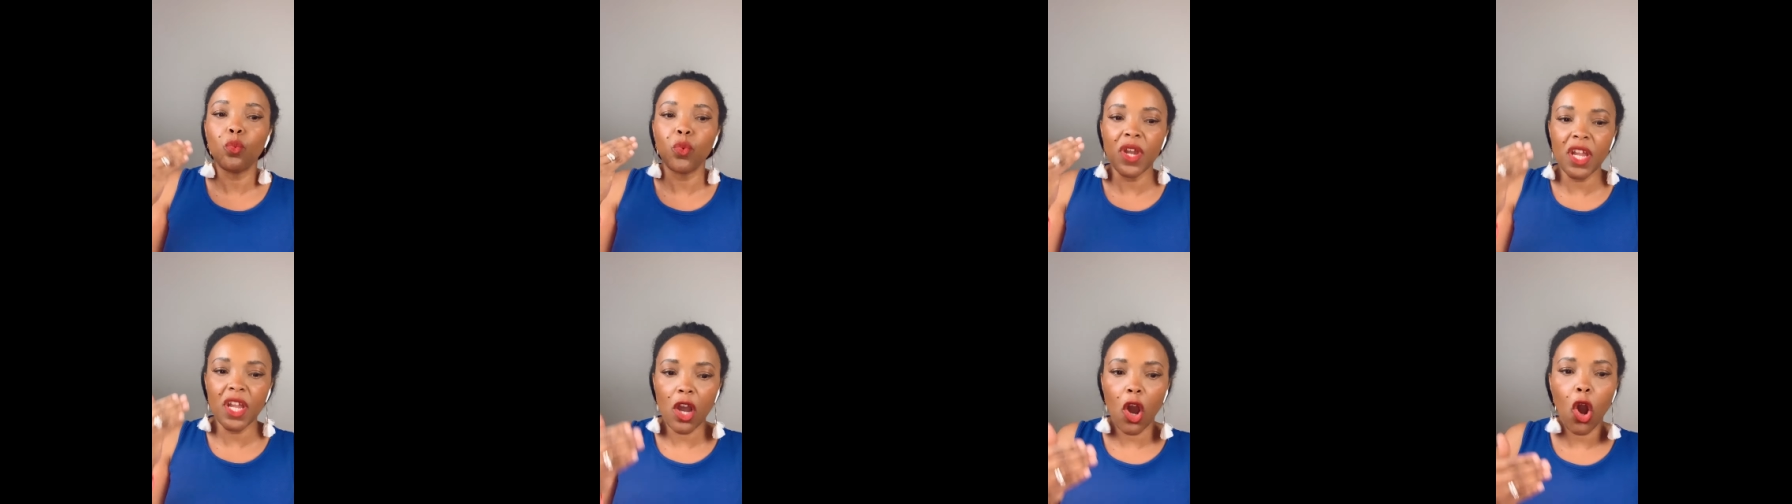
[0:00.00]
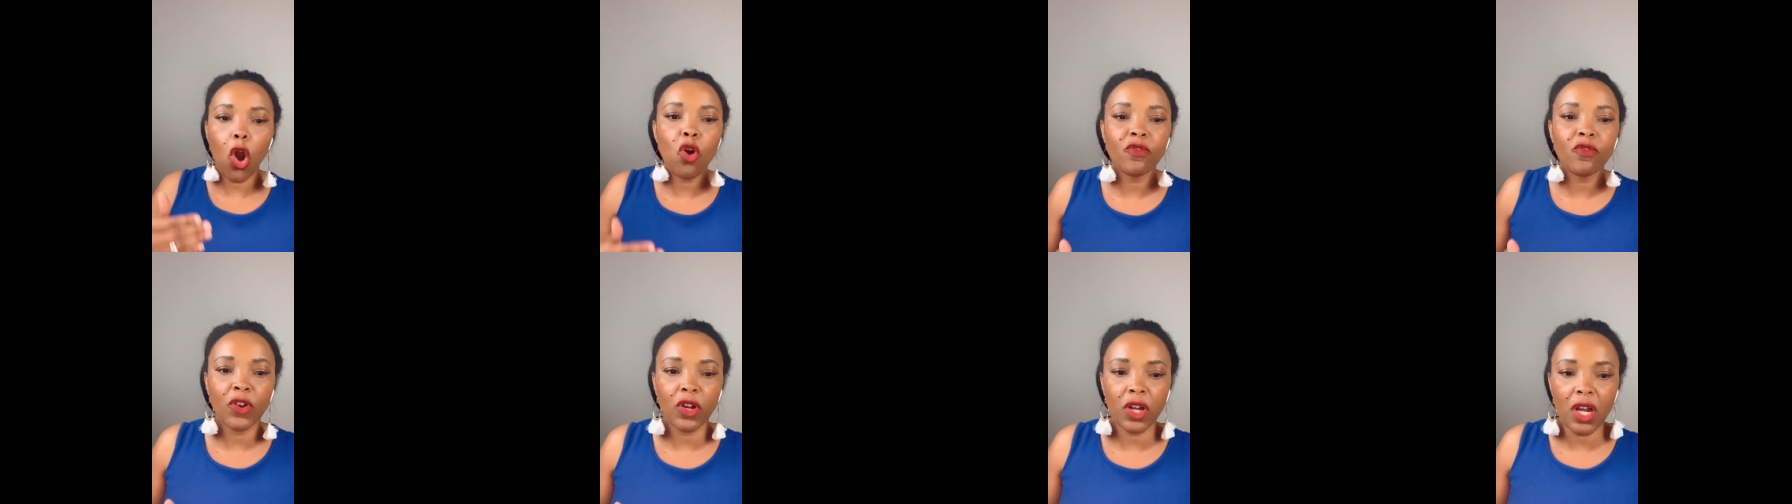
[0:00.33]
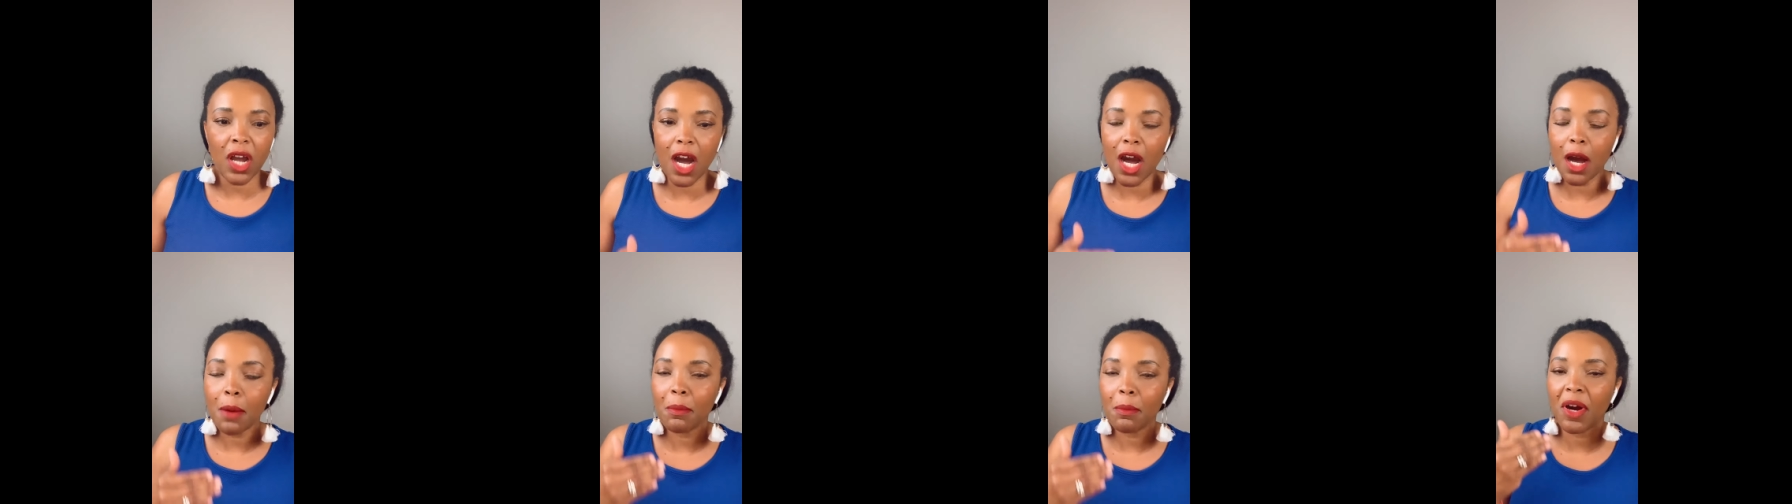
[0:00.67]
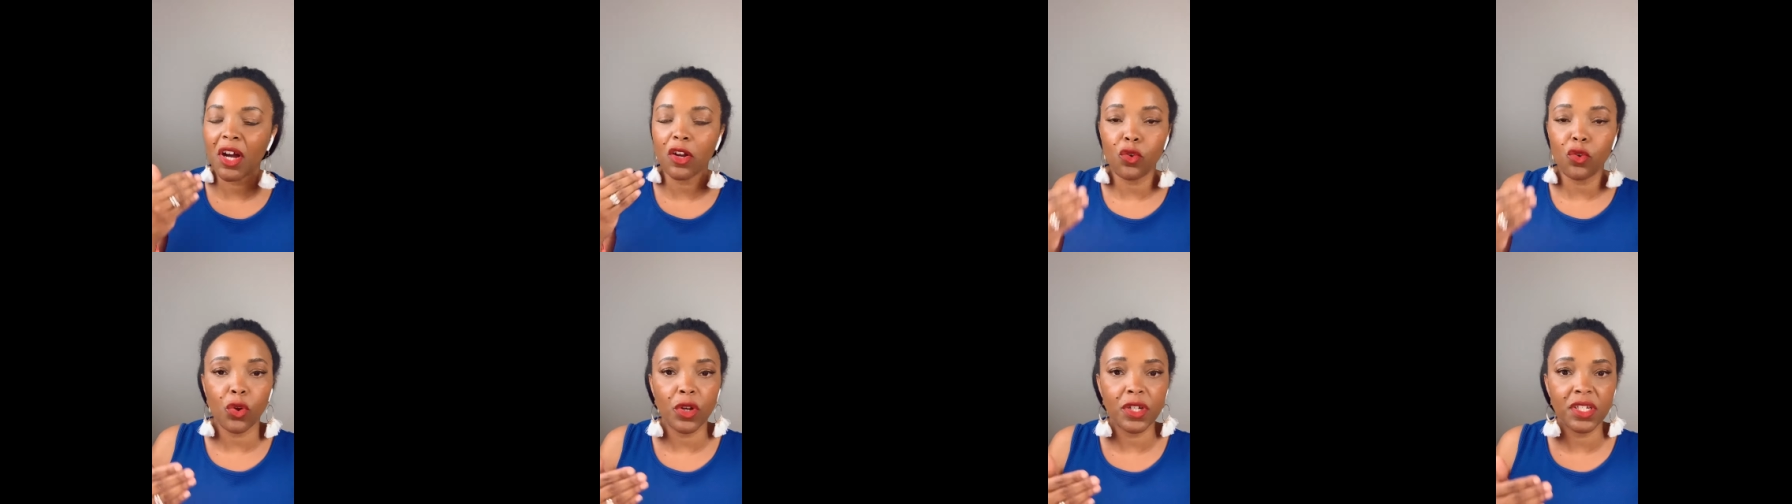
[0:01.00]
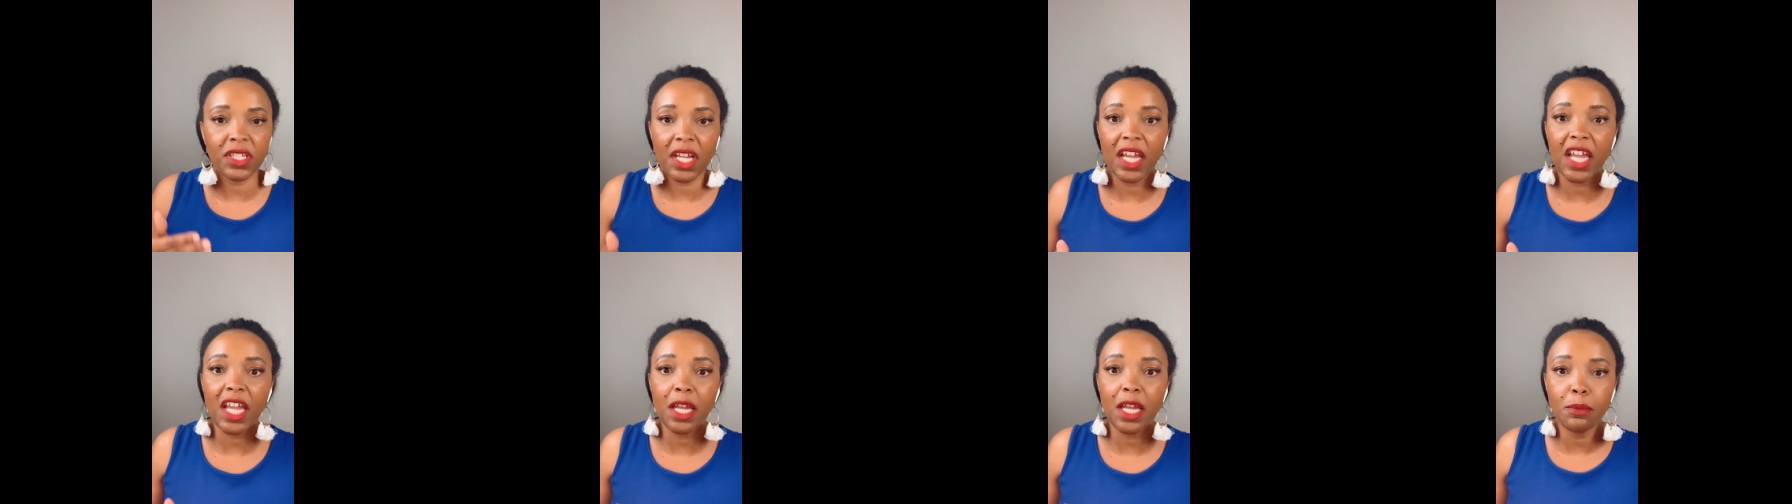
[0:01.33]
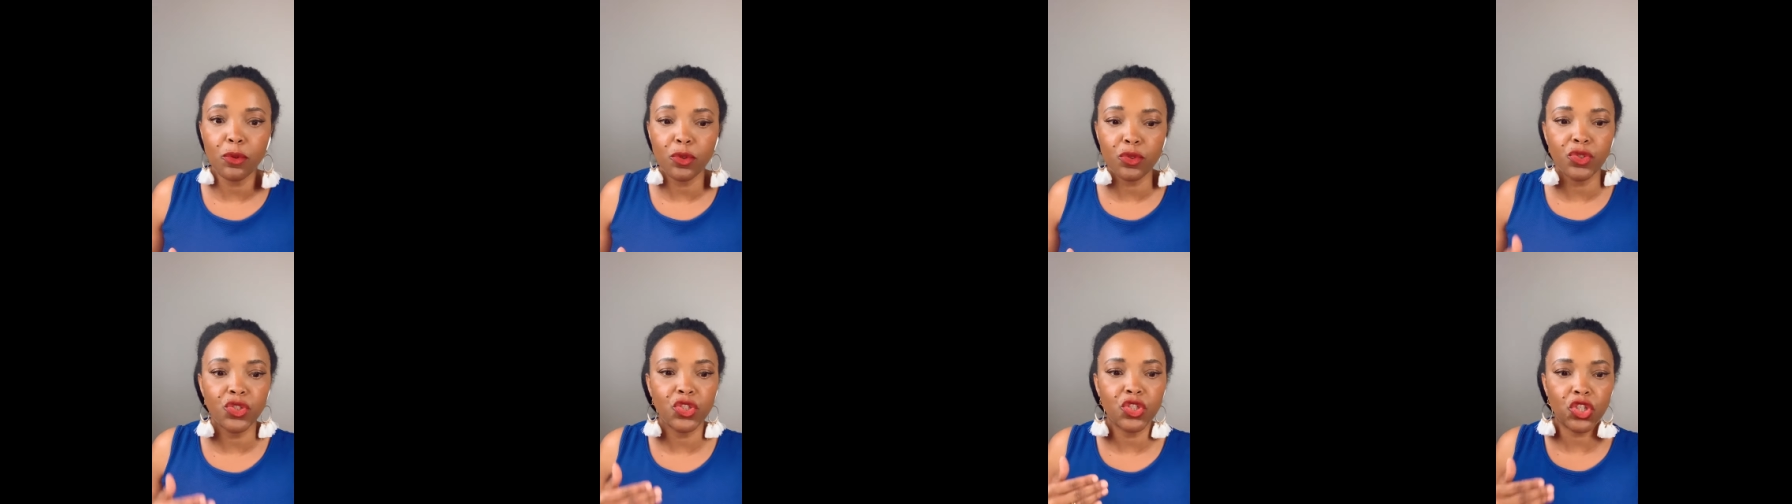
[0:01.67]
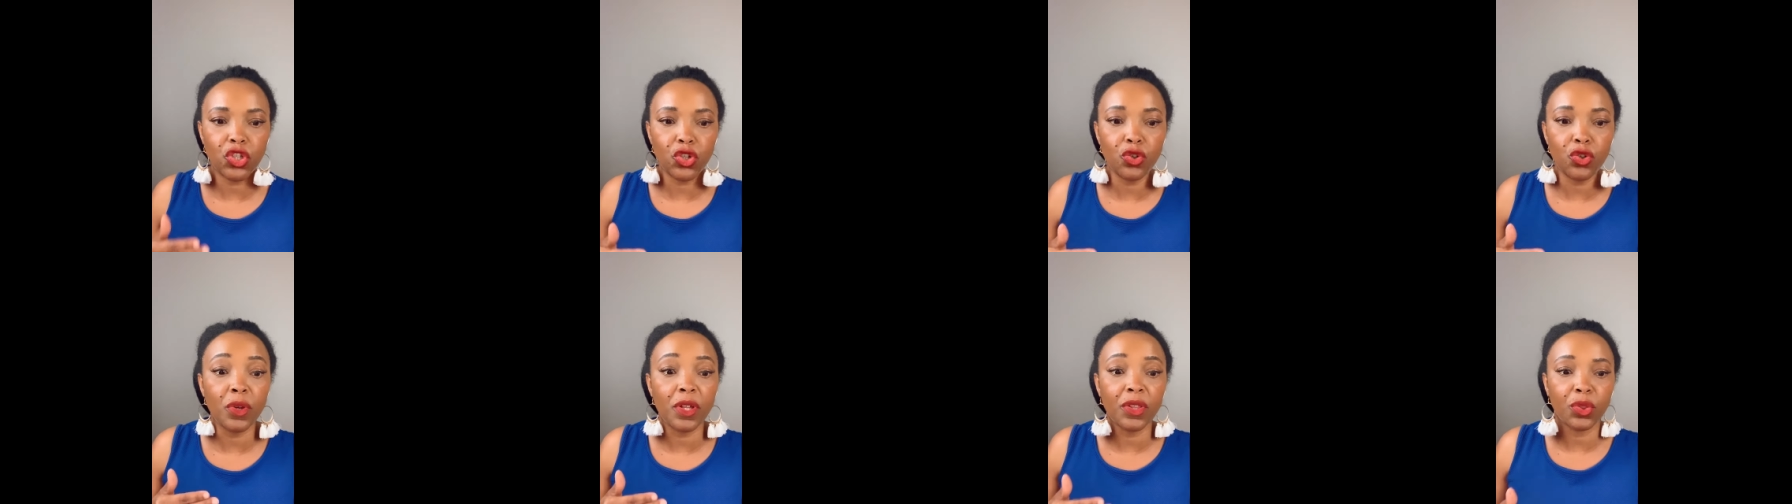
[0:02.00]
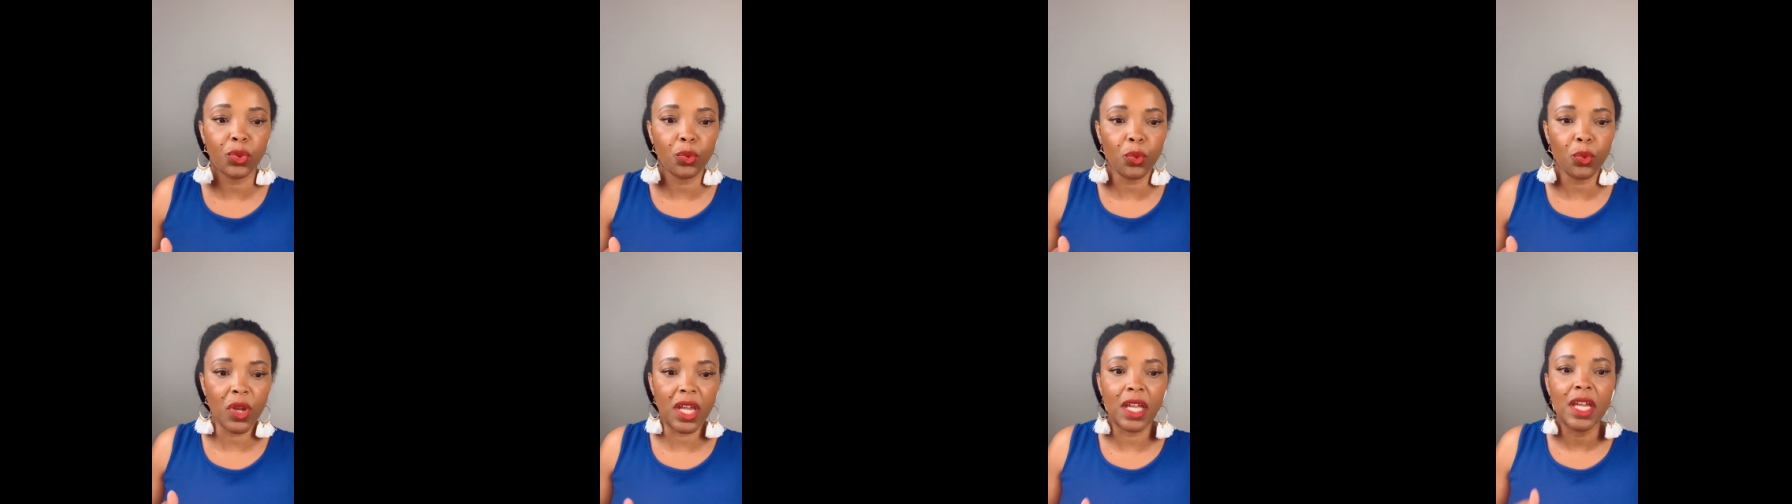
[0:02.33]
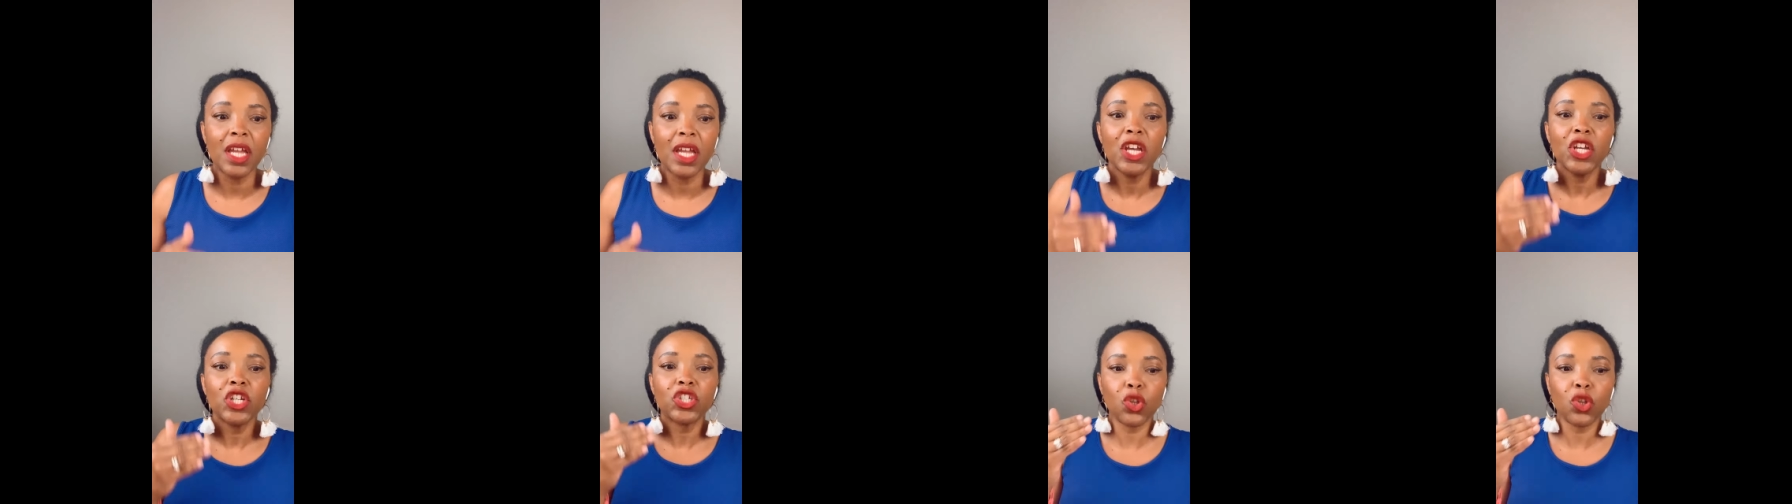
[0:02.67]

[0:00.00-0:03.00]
We overcome, according to Hebrews 2 and 3.